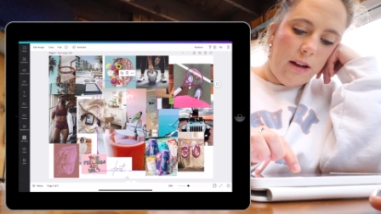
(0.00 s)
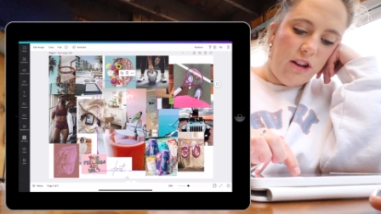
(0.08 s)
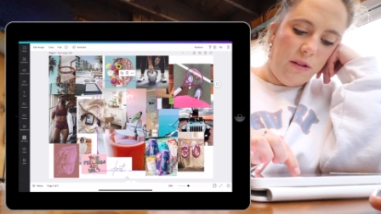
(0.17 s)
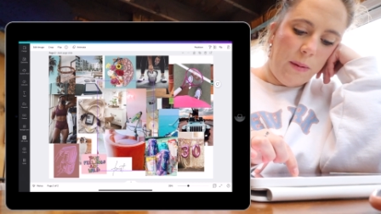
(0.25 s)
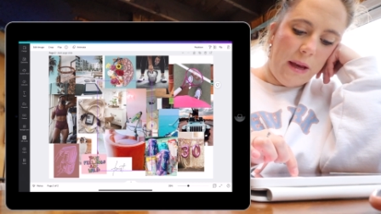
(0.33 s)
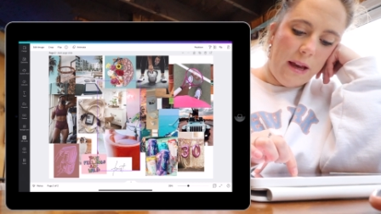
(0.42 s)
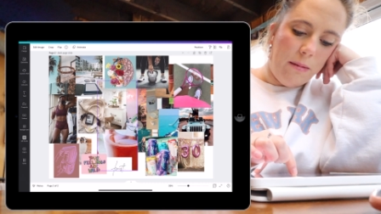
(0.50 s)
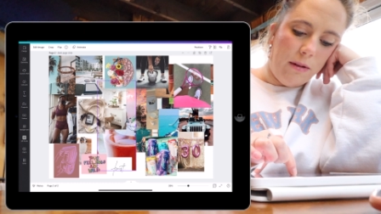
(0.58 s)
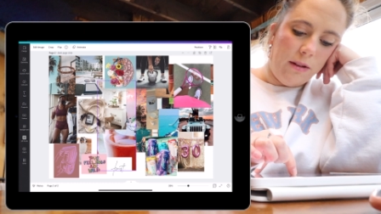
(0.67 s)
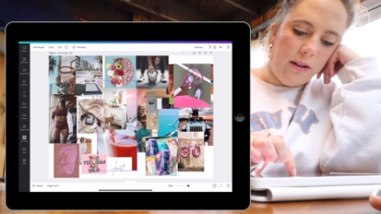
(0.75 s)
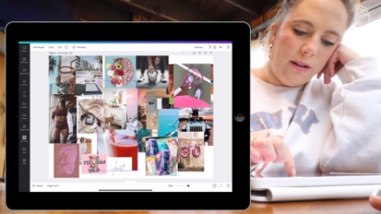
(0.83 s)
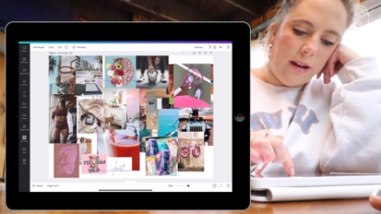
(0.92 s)
just being
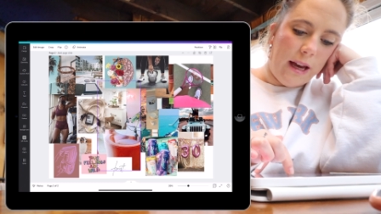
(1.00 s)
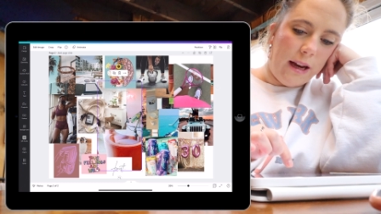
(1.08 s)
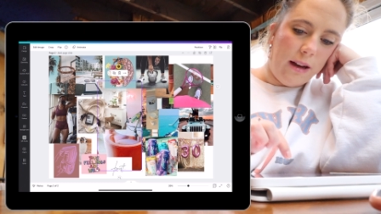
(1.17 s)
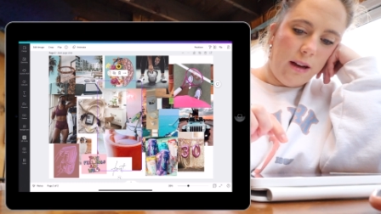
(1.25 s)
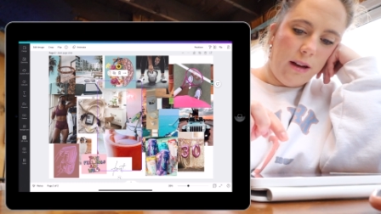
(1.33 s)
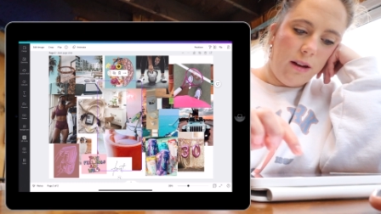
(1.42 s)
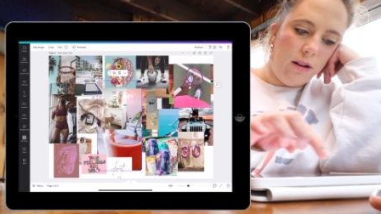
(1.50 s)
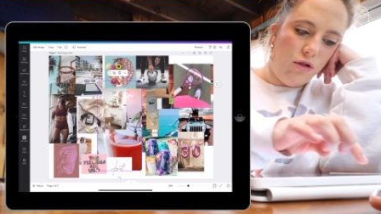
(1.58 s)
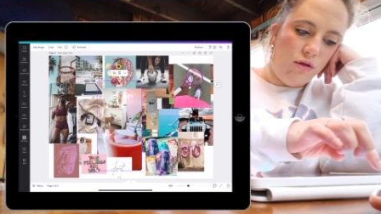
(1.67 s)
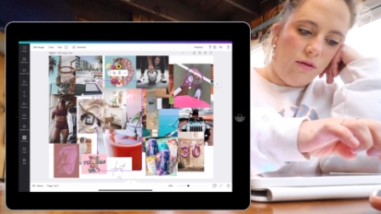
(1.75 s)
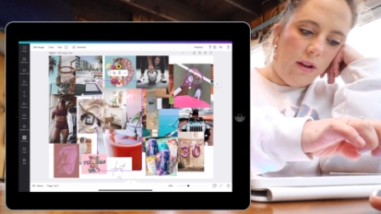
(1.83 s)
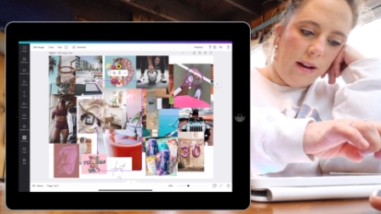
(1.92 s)
able to like
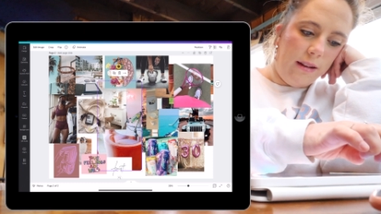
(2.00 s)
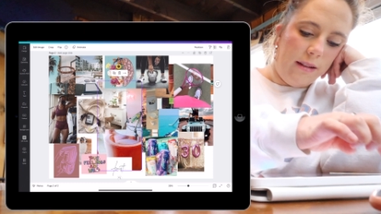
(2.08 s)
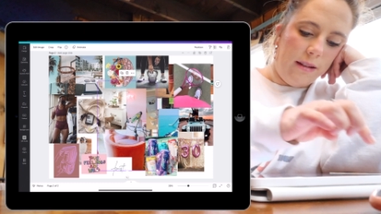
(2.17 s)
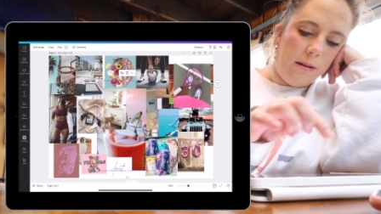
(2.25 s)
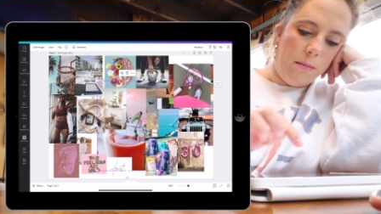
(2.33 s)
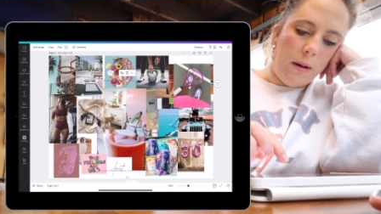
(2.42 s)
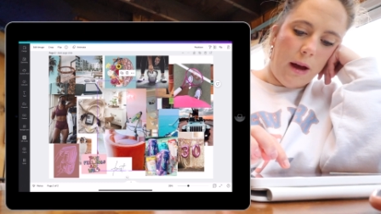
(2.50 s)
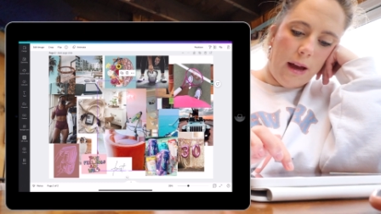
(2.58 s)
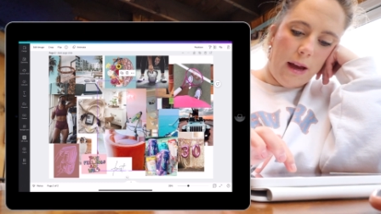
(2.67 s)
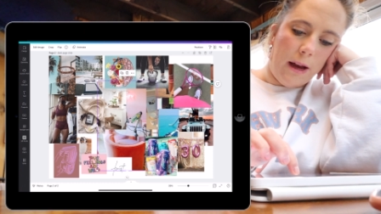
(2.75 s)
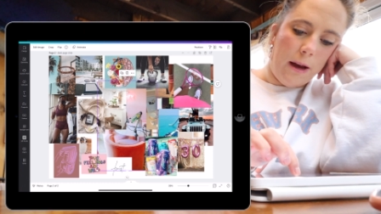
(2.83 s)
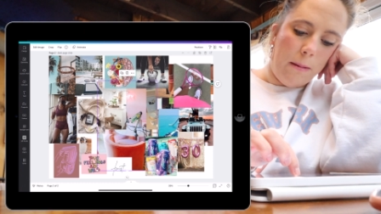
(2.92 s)
trust
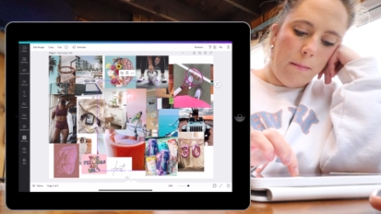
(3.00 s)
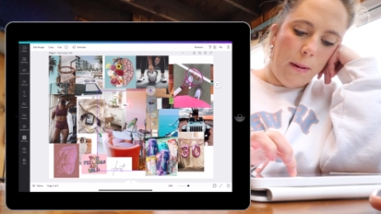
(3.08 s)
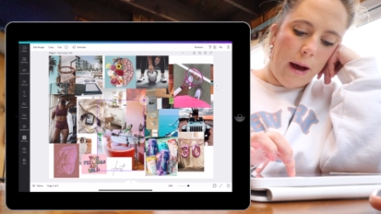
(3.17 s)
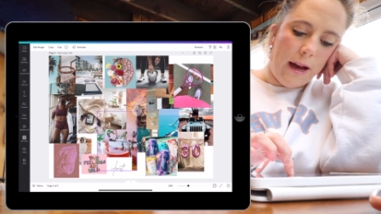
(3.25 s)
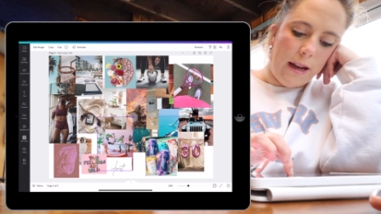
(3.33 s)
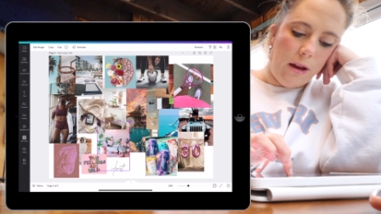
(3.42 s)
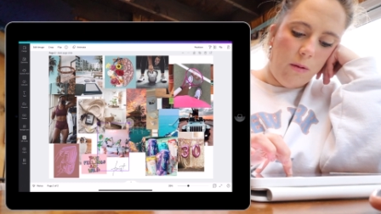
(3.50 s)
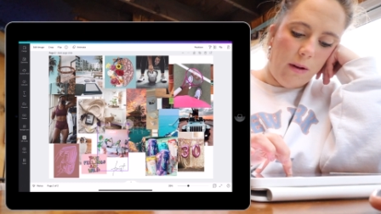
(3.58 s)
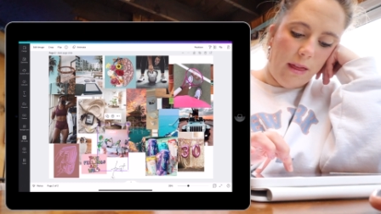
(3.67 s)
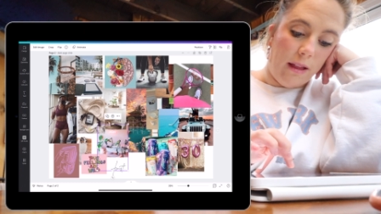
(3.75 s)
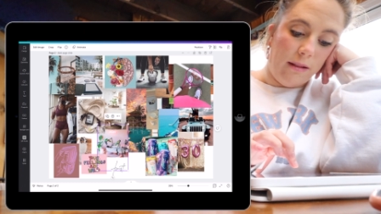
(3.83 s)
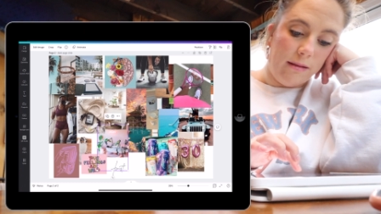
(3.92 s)
my body
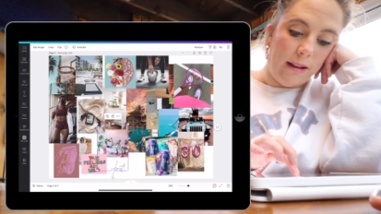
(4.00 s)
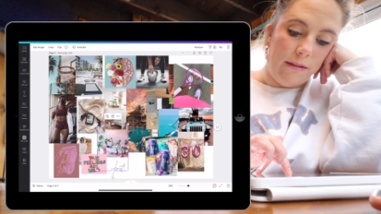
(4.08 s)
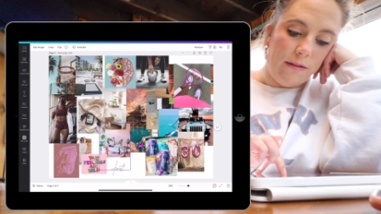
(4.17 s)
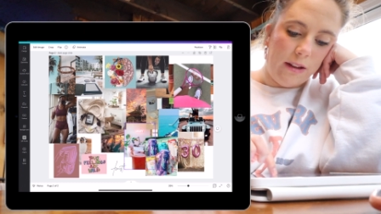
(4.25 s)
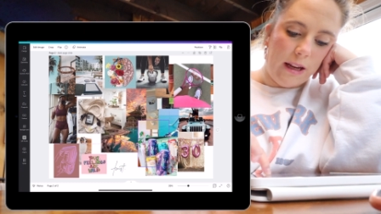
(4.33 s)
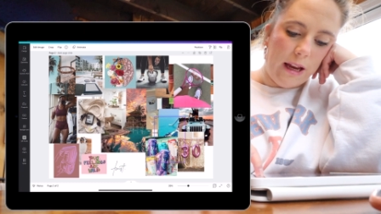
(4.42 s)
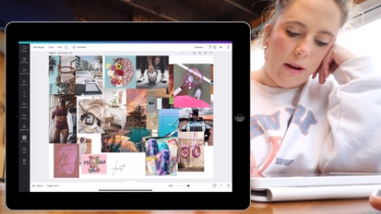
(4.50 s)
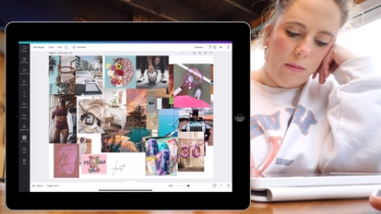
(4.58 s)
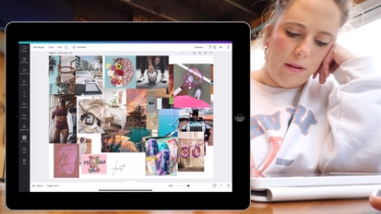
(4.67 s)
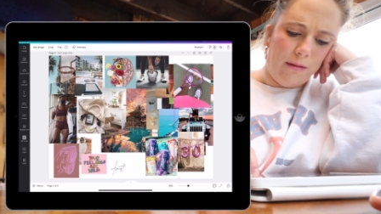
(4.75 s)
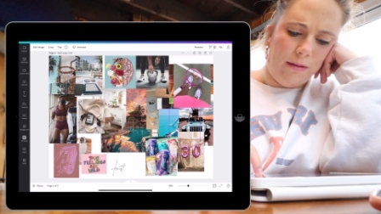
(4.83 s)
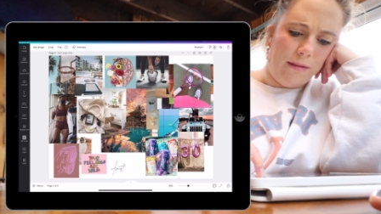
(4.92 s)
with
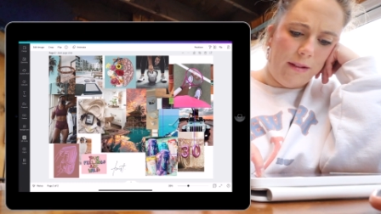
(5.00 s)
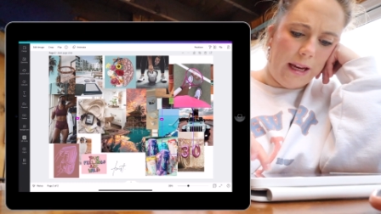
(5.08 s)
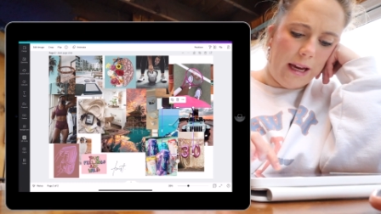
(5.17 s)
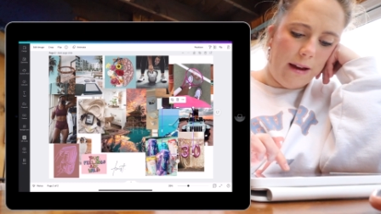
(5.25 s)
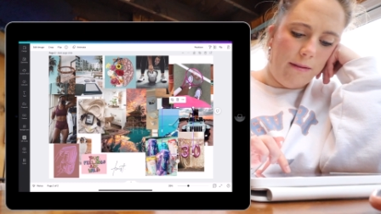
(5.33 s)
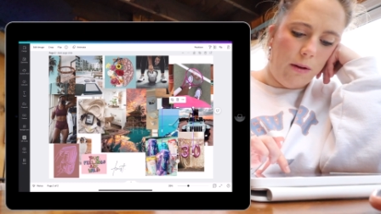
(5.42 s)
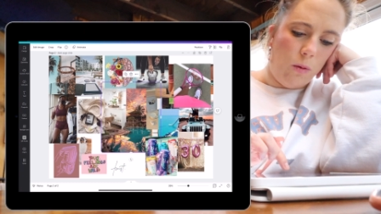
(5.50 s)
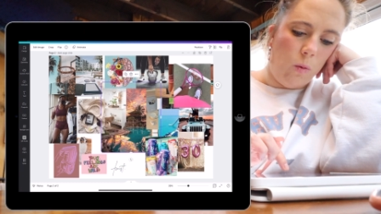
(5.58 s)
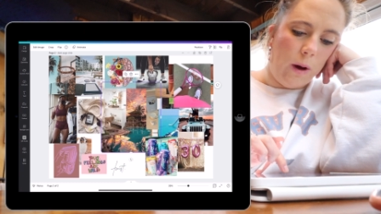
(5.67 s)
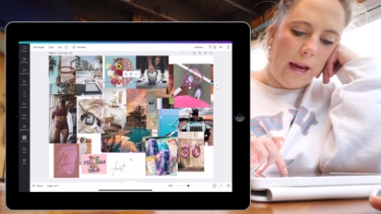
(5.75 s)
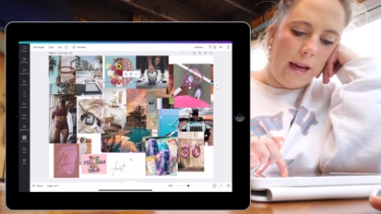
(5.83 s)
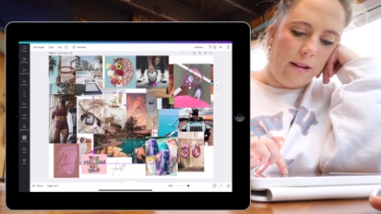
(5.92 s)
lifting heavy
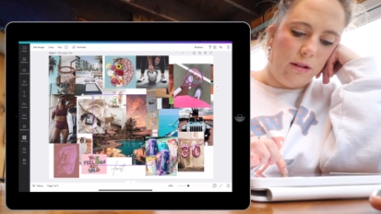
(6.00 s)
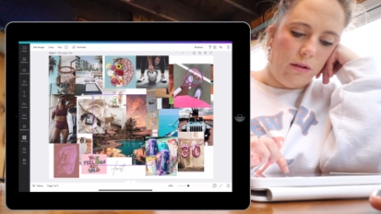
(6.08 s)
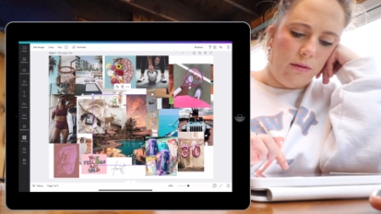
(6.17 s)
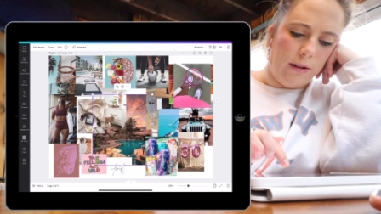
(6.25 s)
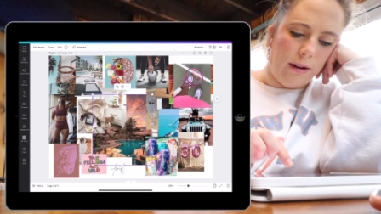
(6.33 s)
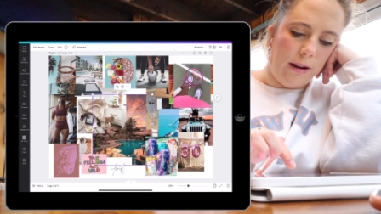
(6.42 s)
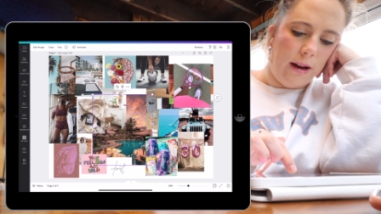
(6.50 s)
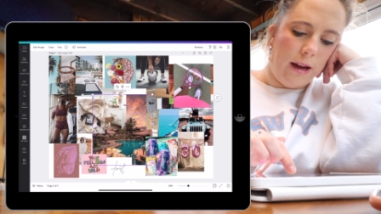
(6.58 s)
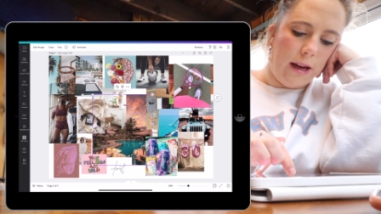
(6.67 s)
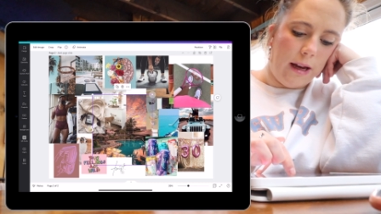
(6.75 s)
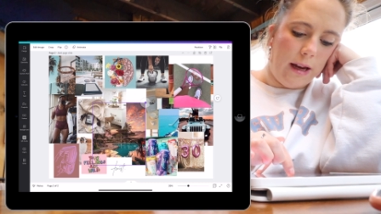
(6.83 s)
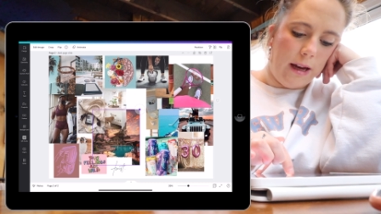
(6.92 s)
weights
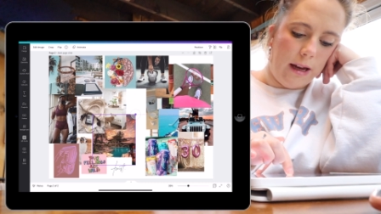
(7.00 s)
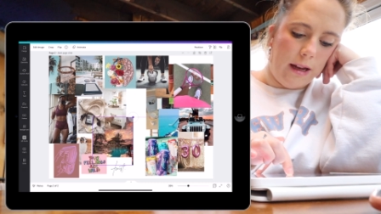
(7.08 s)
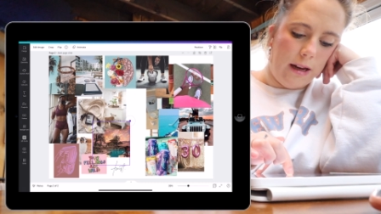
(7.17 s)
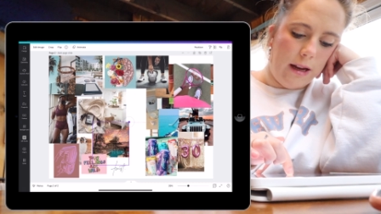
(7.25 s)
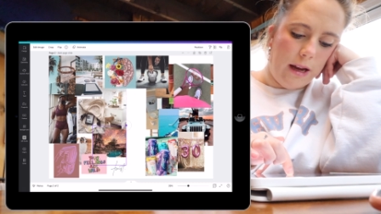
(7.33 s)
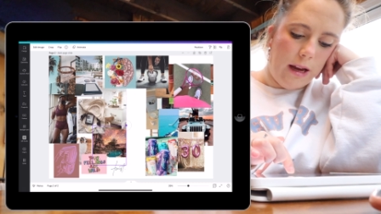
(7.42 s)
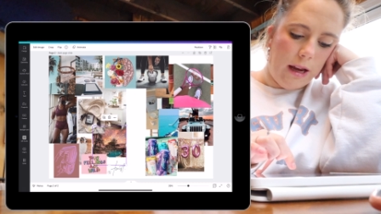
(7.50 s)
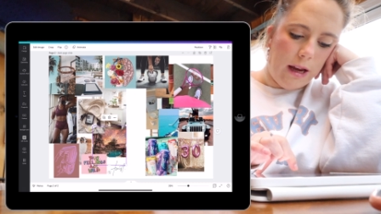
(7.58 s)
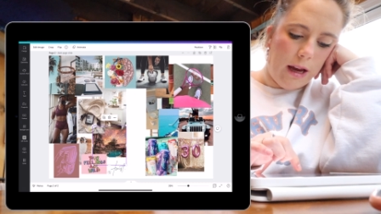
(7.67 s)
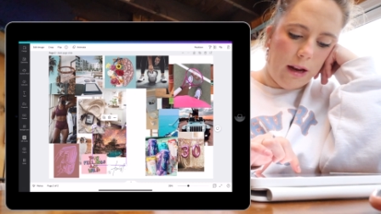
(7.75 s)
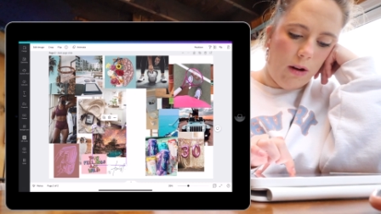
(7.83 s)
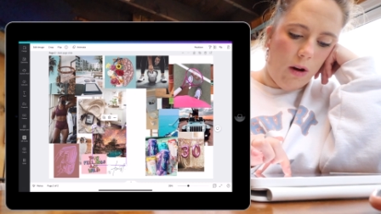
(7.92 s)
overhead
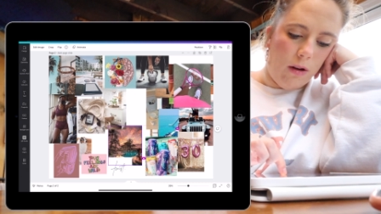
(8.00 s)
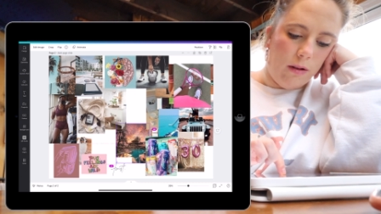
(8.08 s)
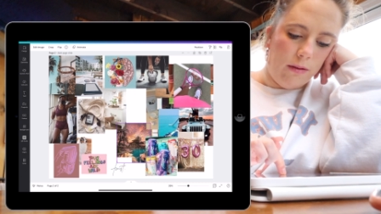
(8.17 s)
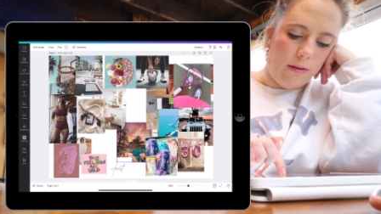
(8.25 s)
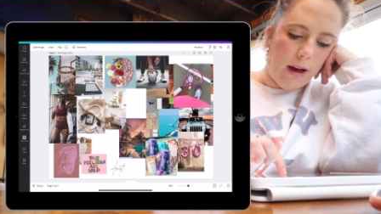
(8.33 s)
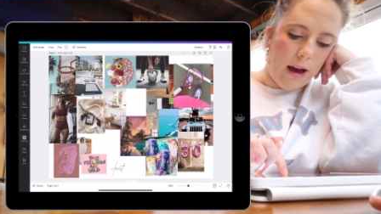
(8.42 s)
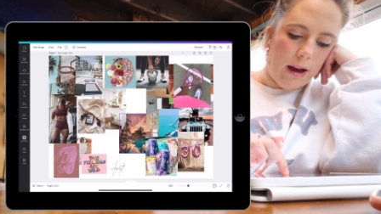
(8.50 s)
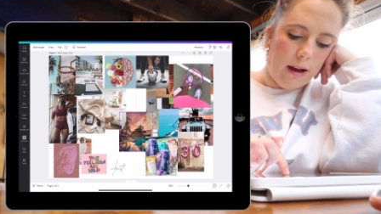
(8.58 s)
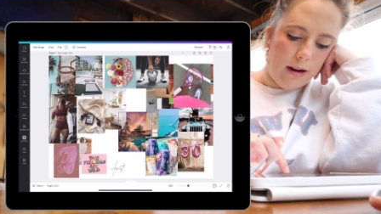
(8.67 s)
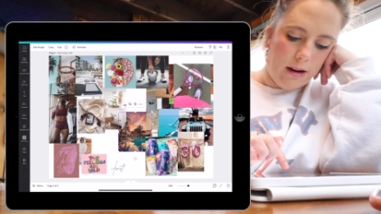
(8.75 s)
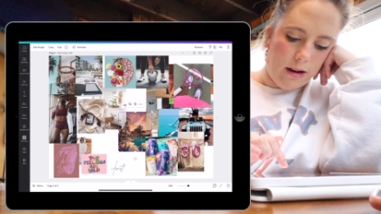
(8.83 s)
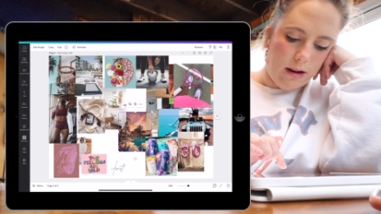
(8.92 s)
and all of that.